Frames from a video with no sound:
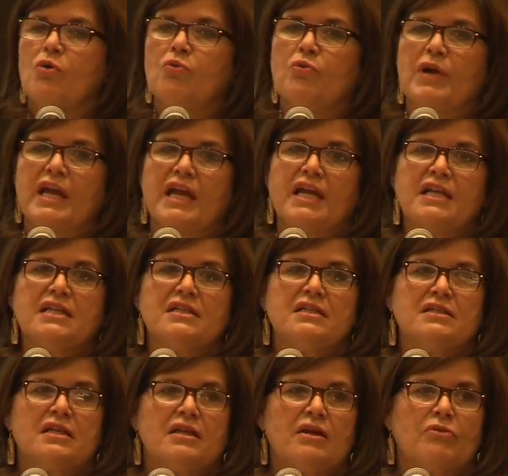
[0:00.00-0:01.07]
we
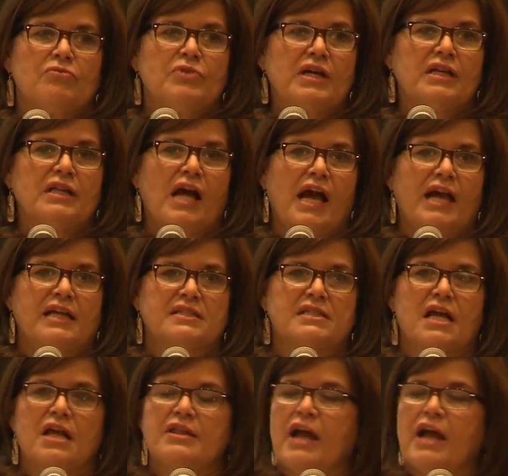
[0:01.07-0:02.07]
realized